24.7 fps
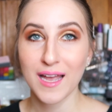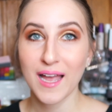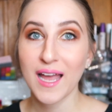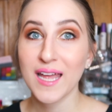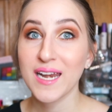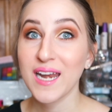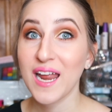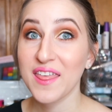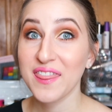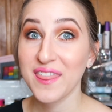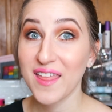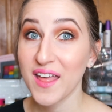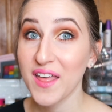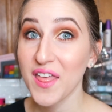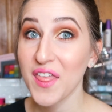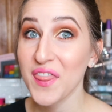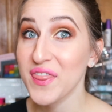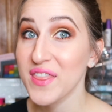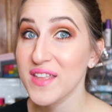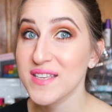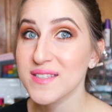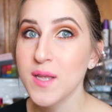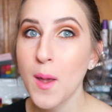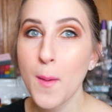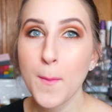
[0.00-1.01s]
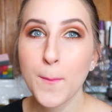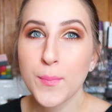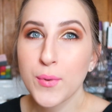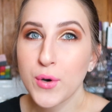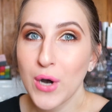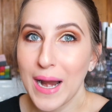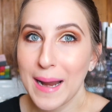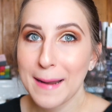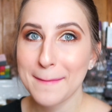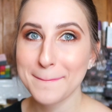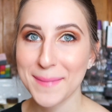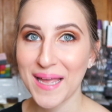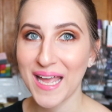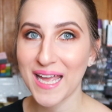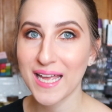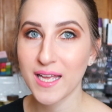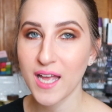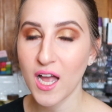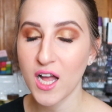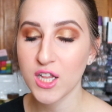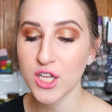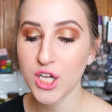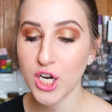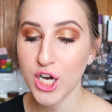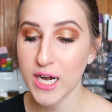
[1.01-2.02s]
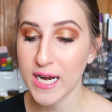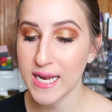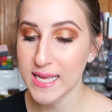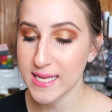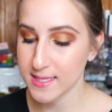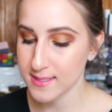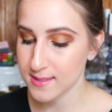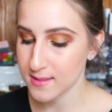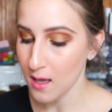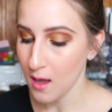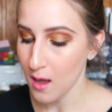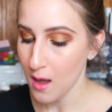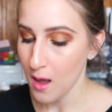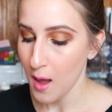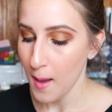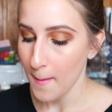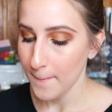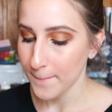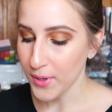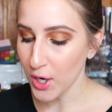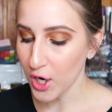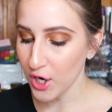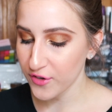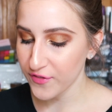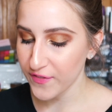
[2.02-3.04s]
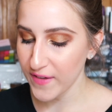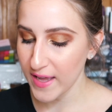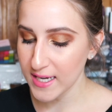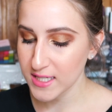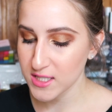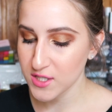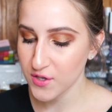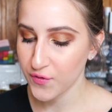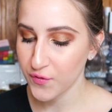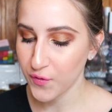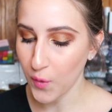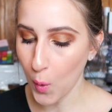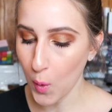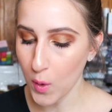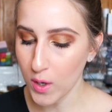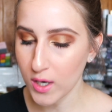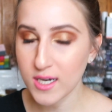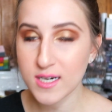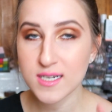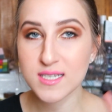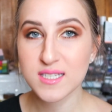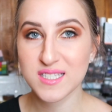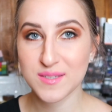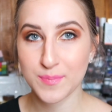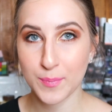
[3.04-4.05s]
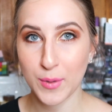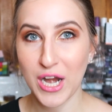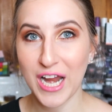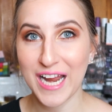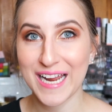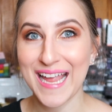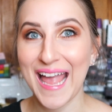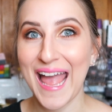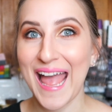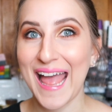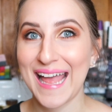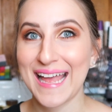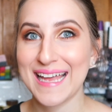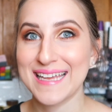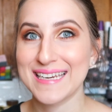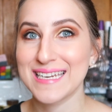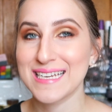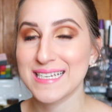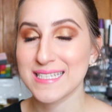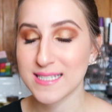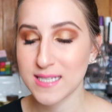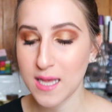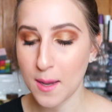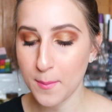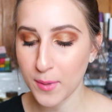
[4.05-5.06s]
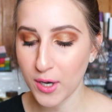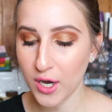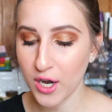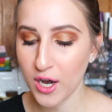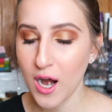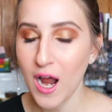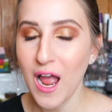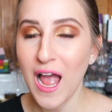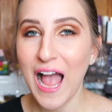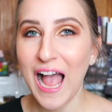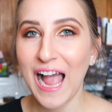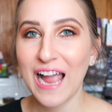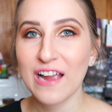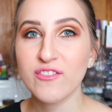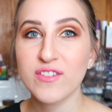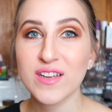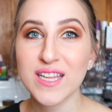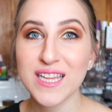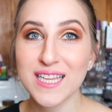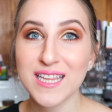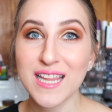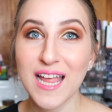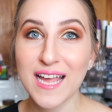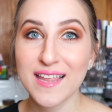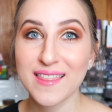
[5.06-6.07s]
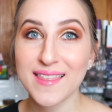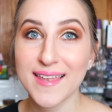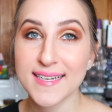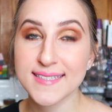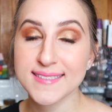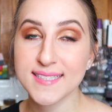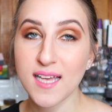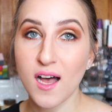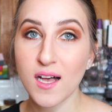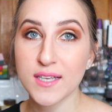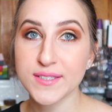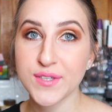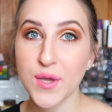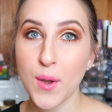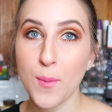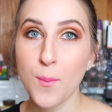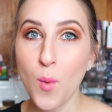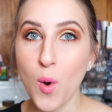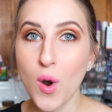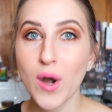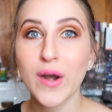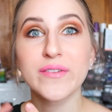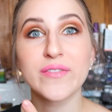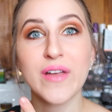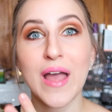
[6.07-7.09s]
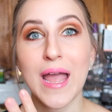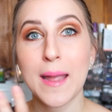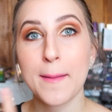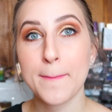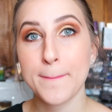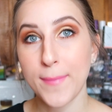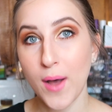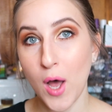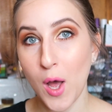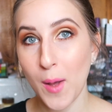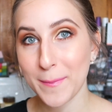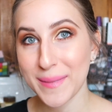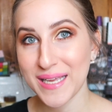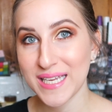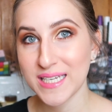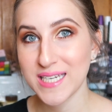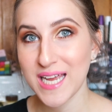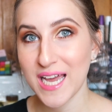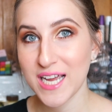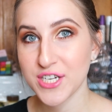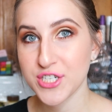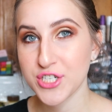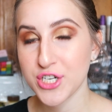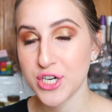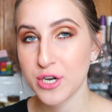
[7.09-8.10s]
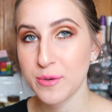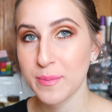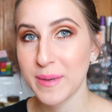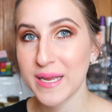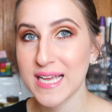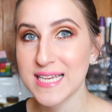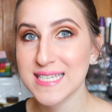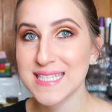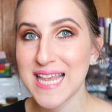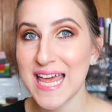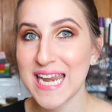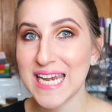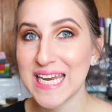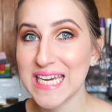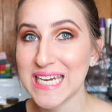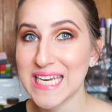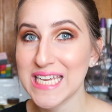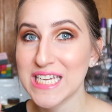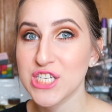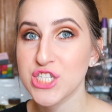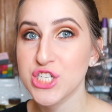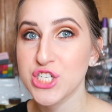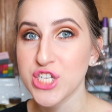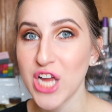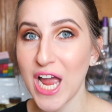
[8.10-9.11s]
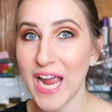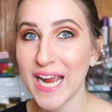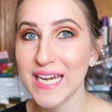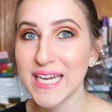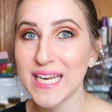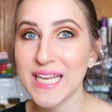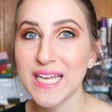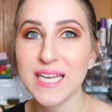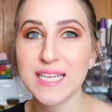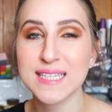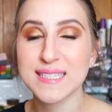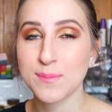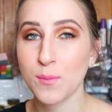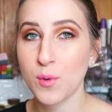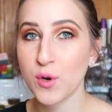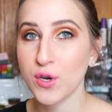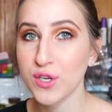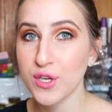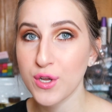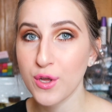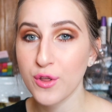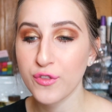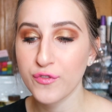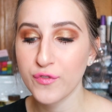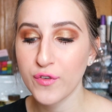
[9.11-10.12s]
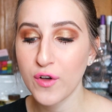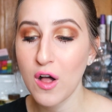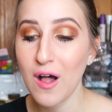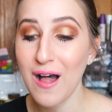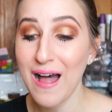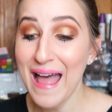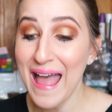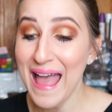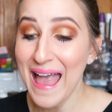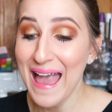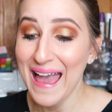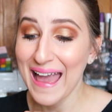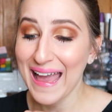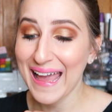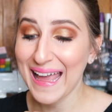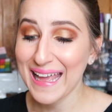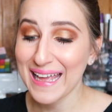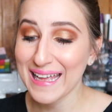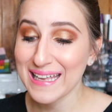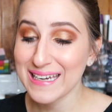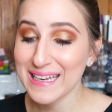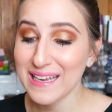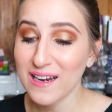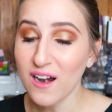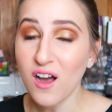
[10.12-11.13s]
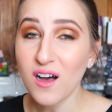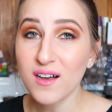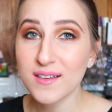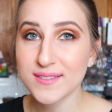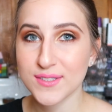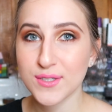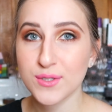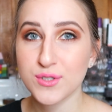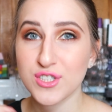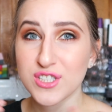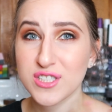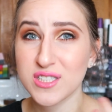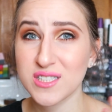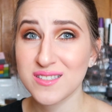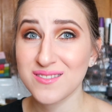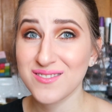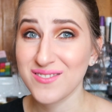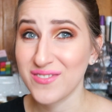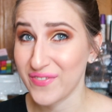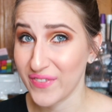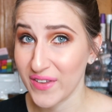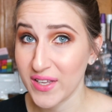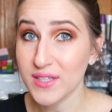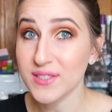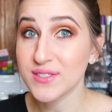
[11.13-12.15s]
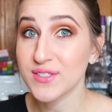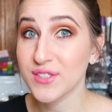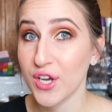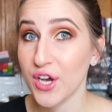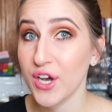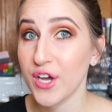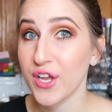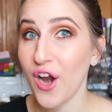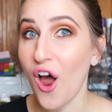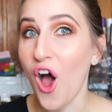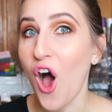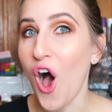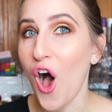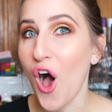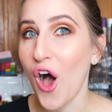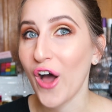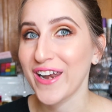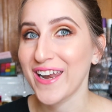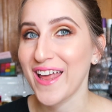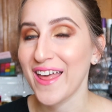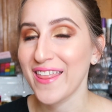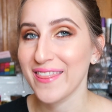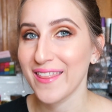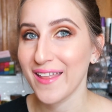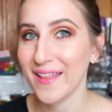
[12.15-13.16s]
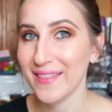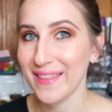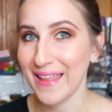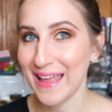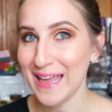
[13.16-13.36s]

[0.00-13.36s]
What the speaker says: I think this bright pink color is perfect for spring and summer. I really like that it's also more of a balmy texture because then it is shiny, it's more youthful, and it also just feels good on the